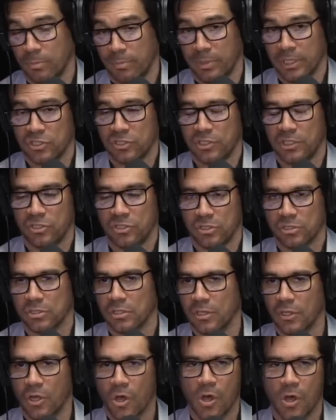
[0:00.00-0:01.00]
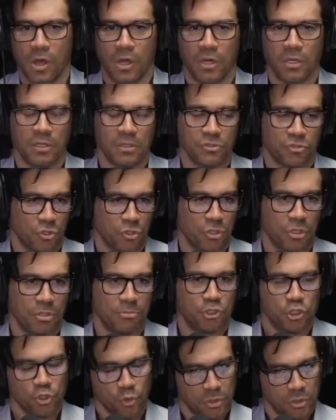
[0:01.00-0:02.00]
Buss teaches. Long-term,
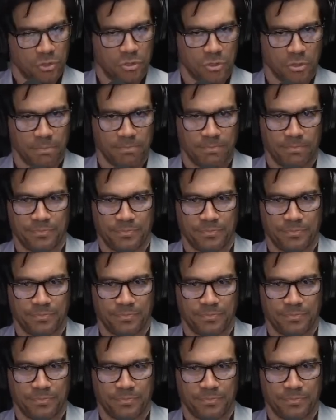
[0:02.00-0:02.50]
short-term.